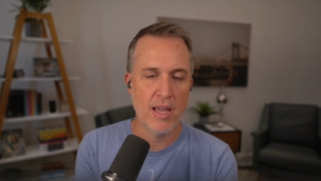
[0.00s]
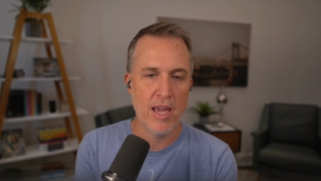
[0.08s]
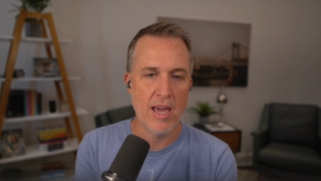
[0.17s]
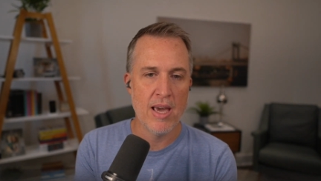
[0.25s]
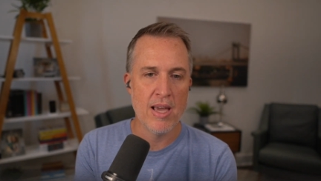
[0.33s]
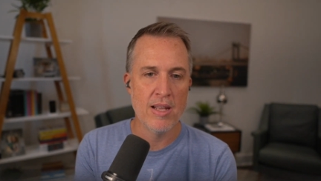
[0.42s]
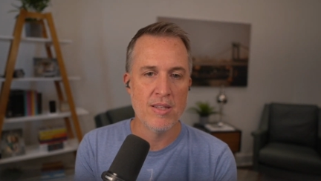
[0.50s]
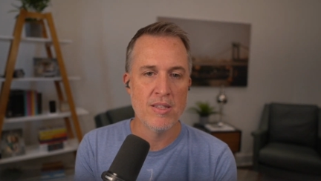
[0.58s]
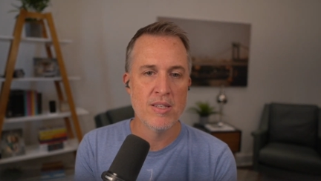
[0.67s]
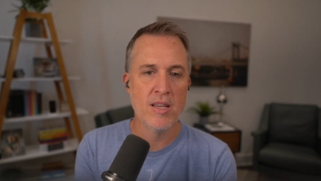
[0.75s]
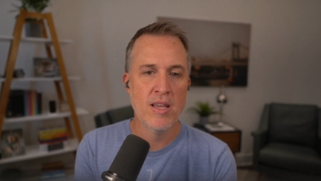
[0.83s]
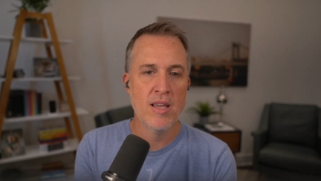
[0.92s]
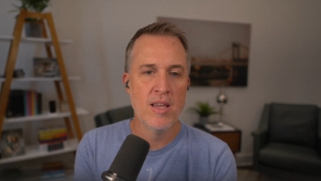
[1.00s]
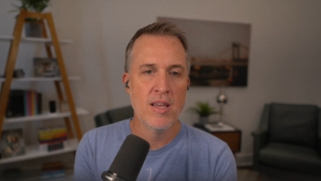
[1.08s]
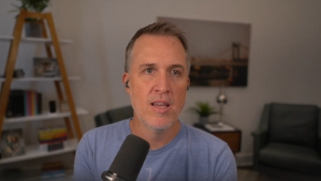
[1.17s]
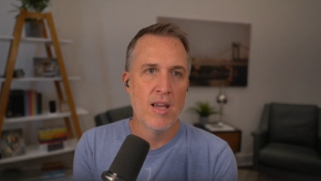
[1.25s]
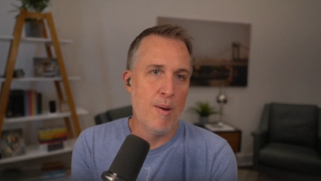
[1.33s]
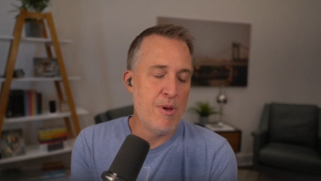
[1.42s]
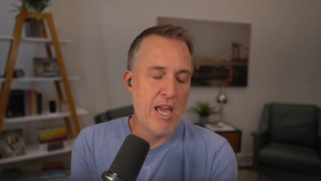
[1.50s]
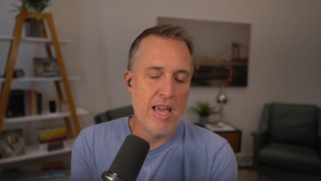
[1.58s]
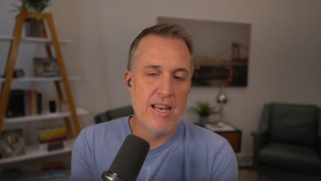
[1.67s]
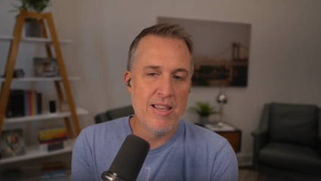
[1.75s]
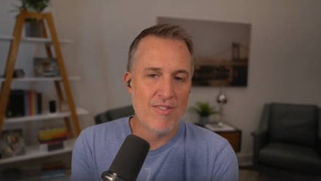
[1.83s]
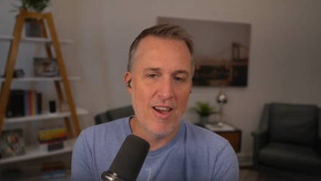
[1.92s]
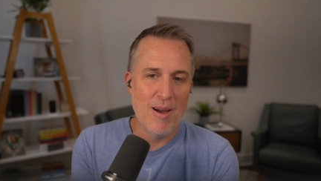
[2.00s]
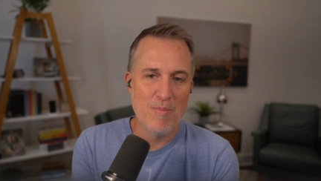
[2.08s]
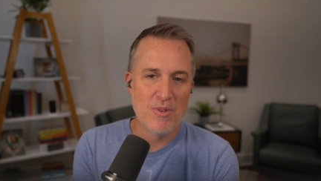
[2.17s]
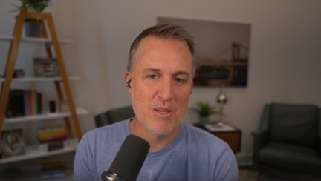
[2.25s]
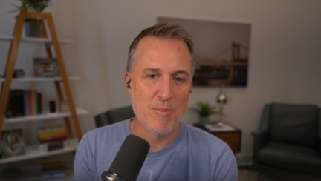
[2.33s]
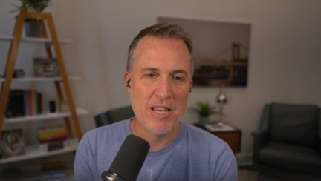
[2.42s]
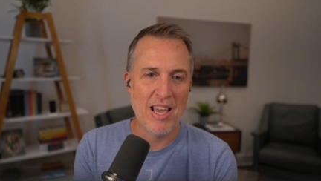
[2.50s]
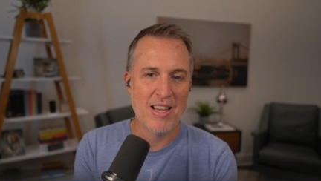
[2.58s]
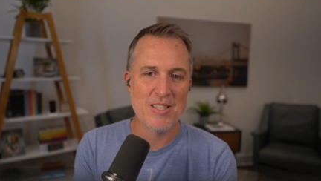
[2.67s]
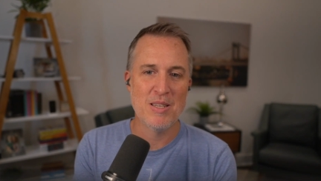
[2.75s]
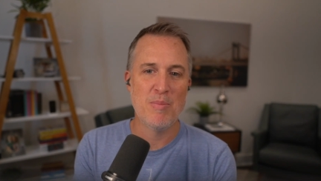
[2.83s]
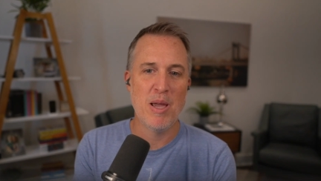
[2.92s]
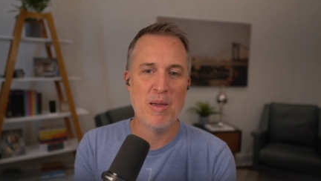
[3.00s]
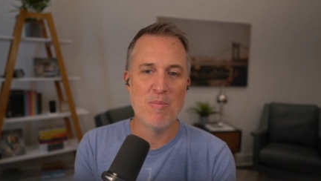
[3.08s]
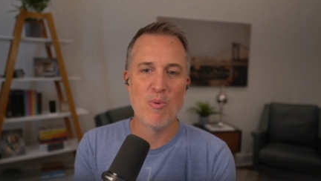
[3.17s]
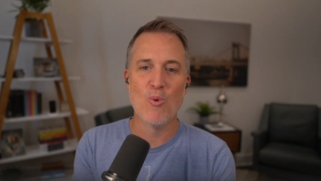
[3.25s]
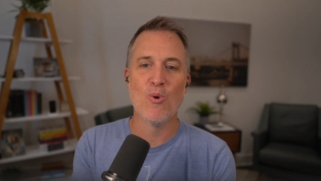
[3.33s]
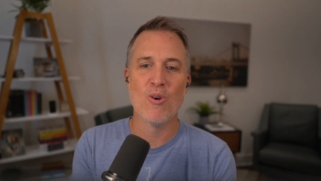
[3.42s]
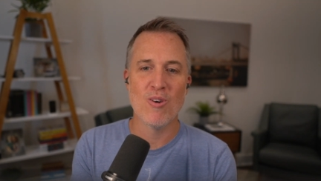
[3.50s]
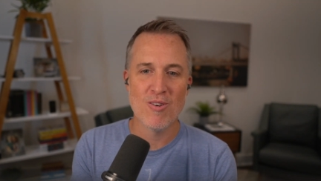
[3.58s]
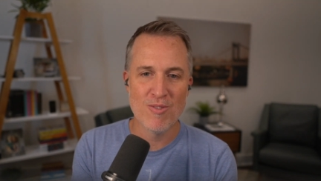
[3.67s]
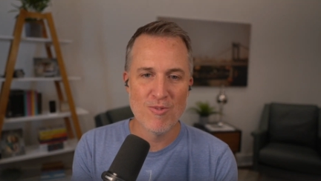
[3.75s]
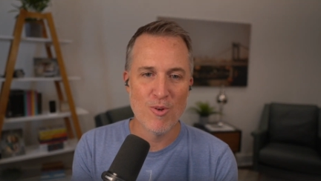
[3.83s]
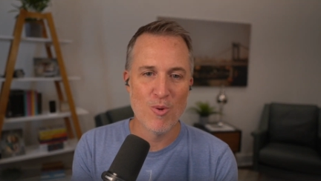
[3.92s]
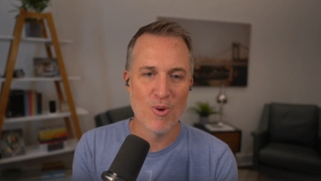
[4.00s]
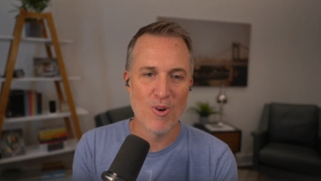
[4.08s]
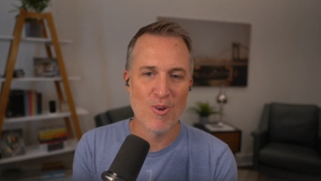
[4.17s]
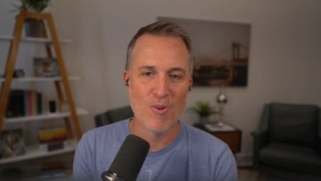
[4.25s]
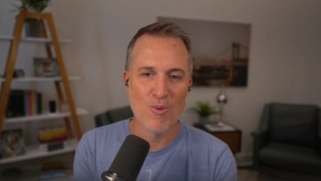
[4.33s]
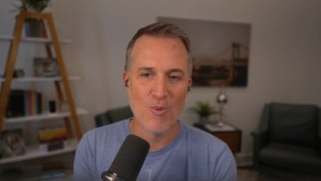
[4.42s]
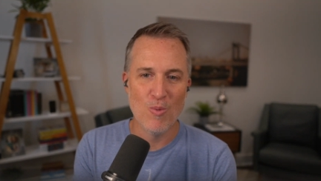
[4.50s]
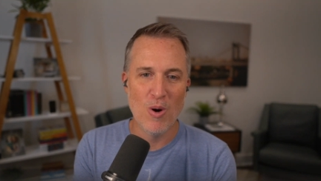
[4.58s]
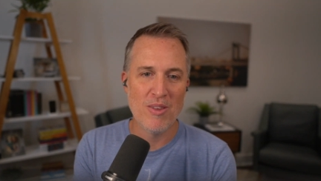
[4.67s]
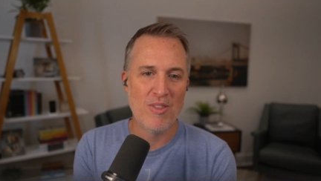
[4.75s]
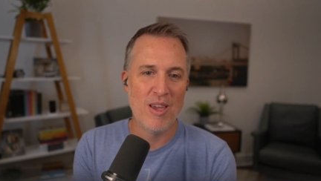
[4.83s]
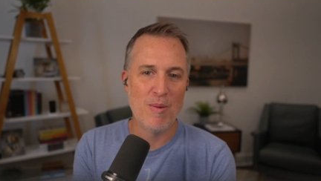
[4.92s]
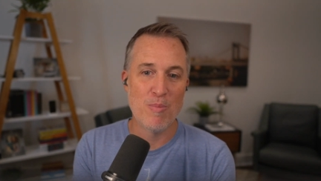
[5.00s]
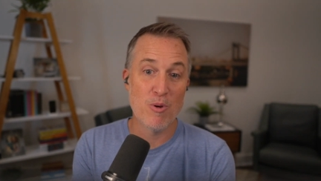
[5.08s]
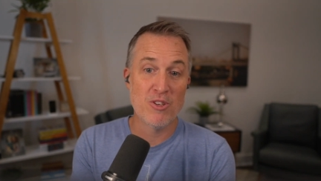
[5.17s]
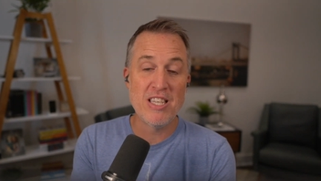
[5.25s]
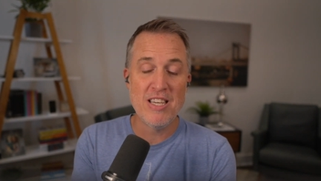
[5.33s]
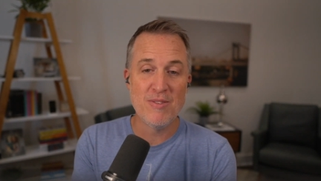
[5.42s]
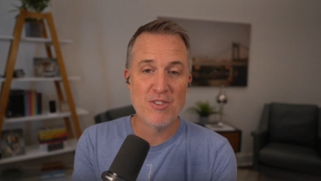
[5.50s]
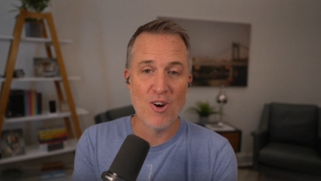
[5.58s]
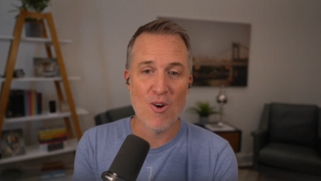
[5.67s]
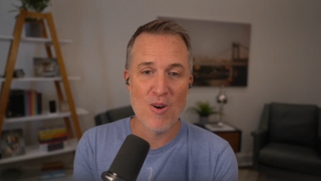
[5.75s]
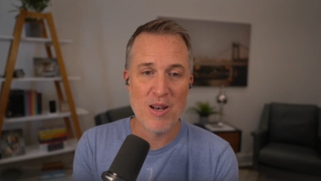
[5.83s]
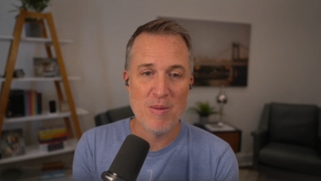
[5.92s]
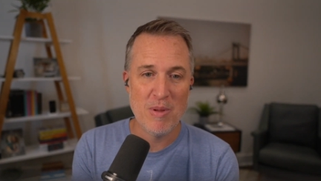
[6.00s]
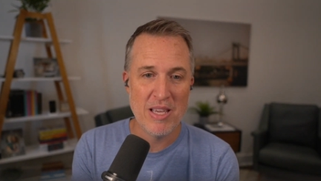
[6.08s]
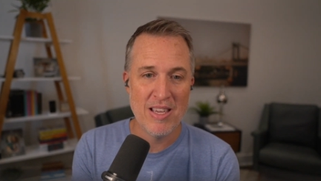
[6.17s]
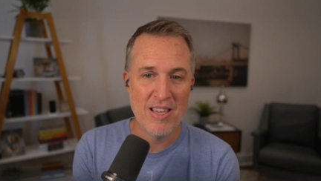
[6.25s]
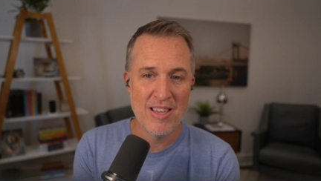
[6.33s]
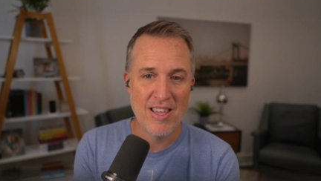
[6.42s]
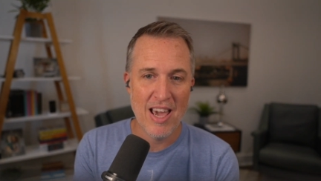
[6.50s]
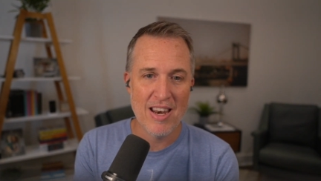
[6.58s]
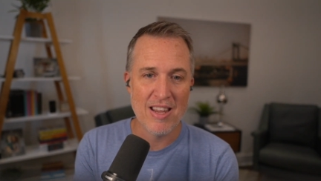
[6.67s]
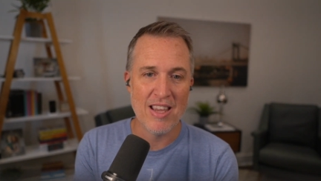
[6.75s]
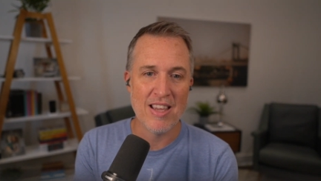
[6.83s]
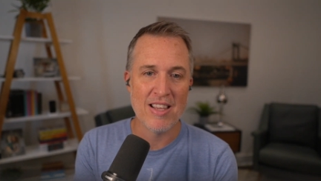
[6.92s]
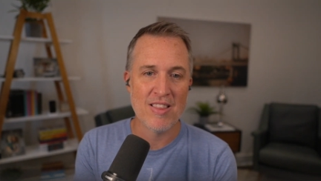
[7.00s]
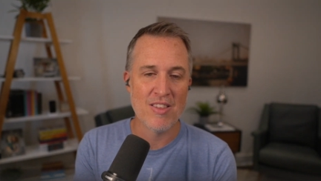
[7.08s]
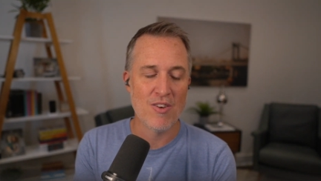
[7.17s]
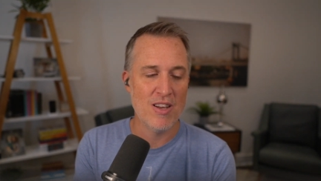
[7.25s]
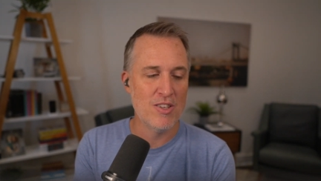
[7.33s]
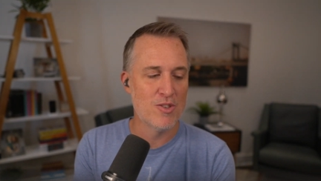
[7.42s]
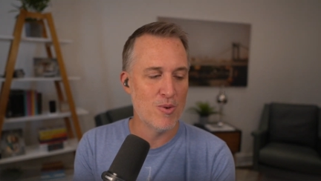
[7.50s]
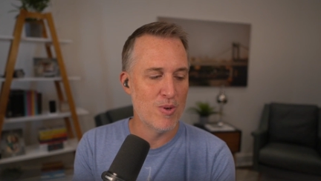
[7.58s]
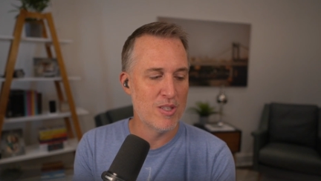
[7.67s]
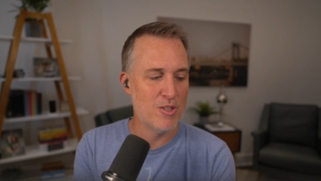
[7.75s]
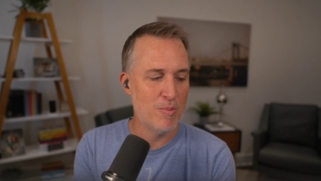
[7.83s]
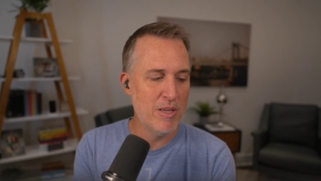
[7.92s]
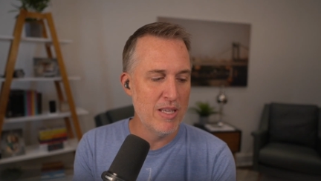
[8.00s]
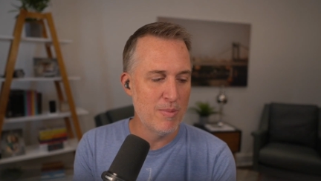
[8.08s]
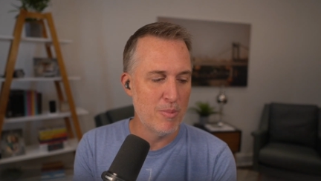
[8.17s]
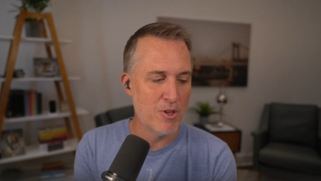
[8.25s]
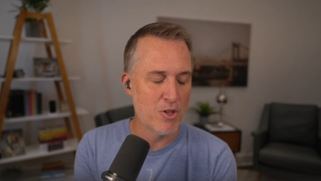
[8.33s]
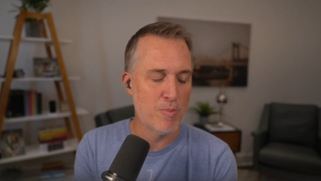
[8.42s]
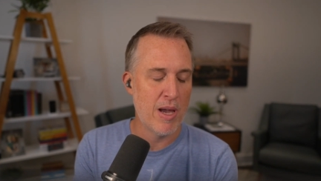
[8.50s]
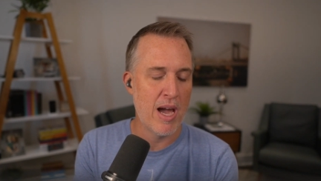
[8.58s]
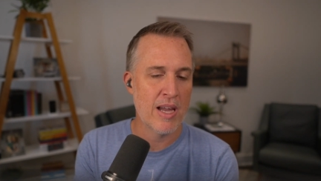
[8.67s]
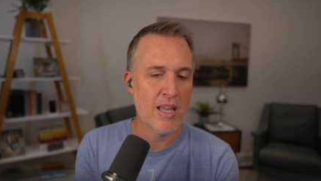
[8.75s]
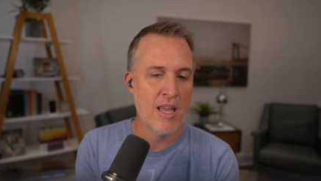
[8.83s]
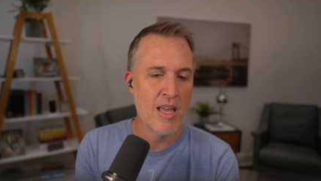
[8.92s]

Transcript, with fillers: And I mean, anytime somebody has to pay more for what they perceive to already be getting, there is going to be pushback.